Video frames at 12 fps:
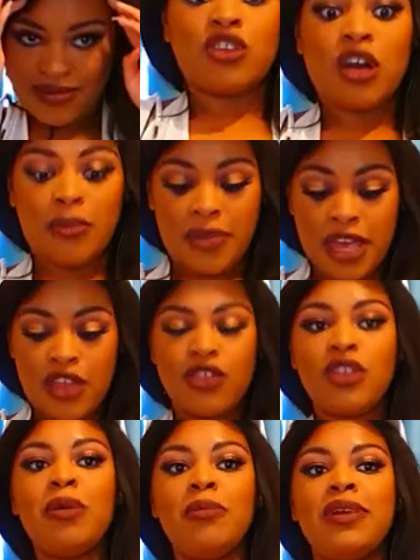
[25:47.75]
but the
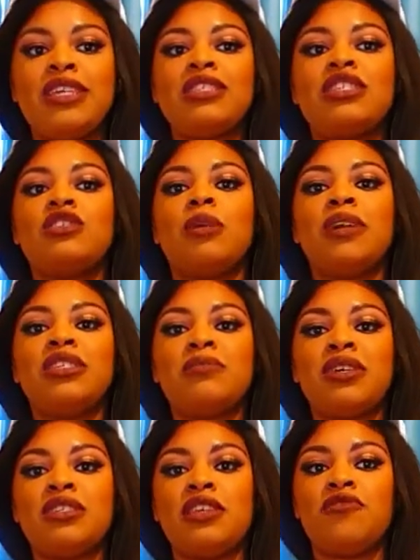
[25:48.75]
only problem is this top is a
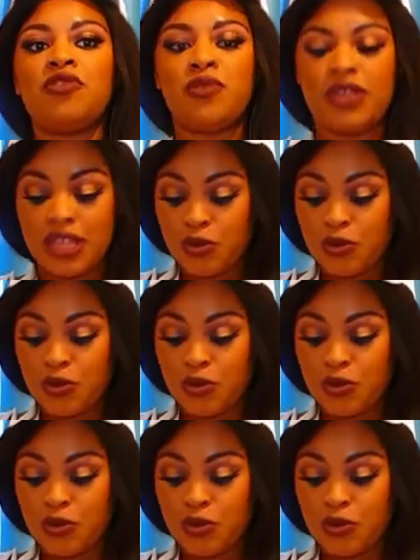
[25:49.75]
bit see-through